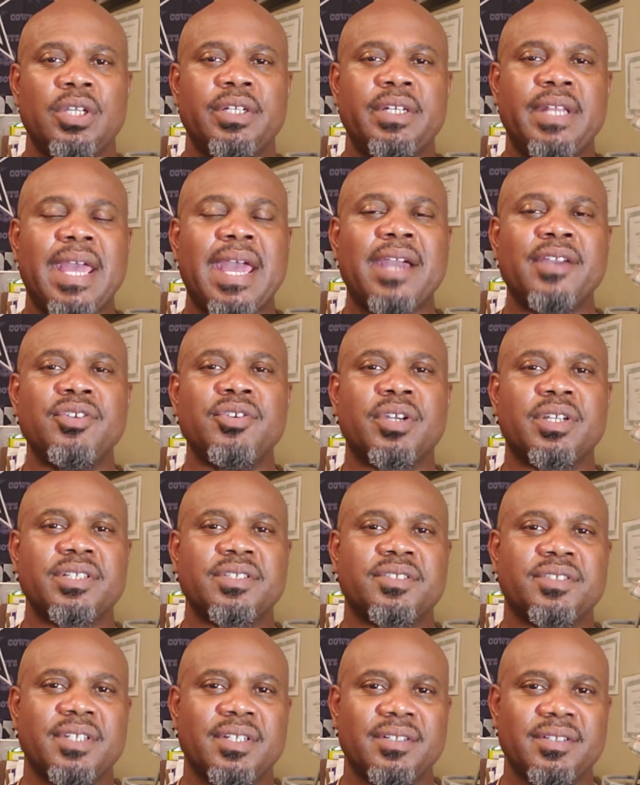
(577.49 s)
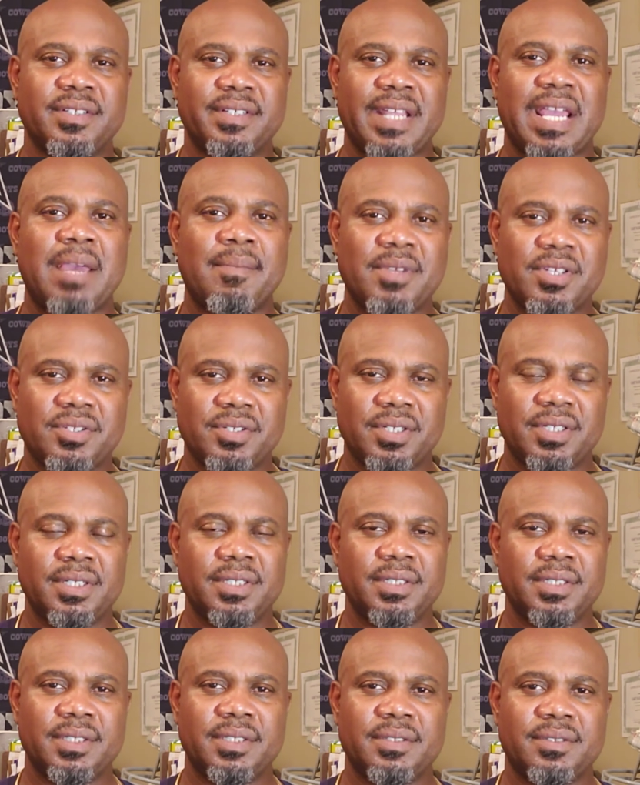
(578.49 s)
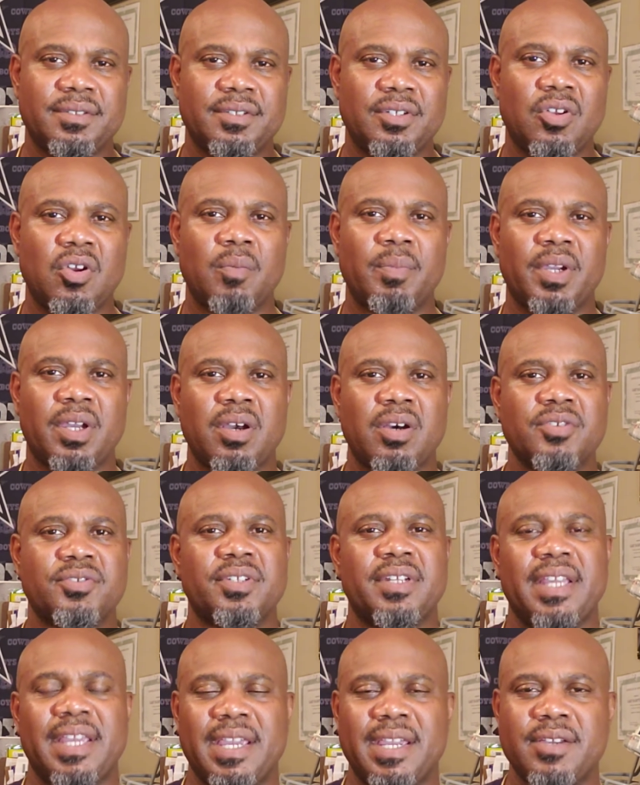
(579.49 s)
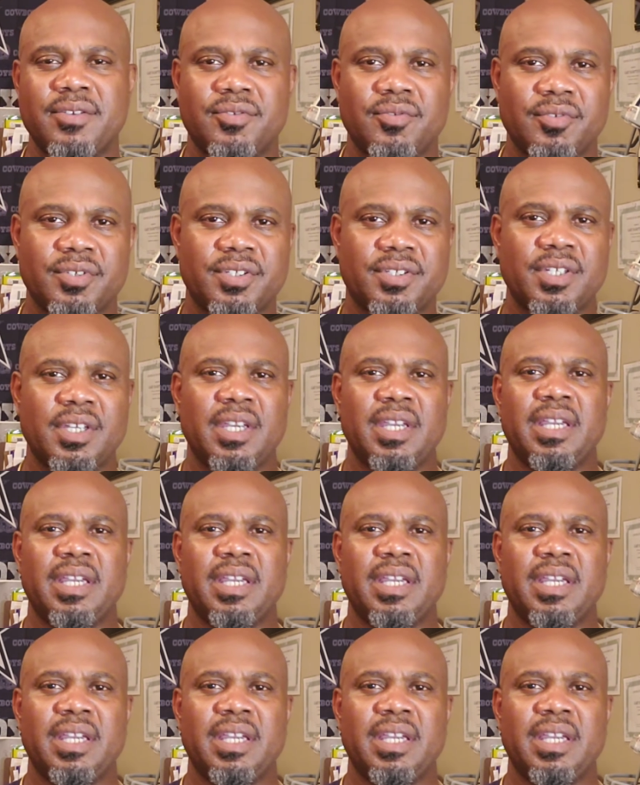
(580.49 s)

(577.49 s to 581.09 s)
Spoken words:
Now you consider damaged goods, because of the injuries.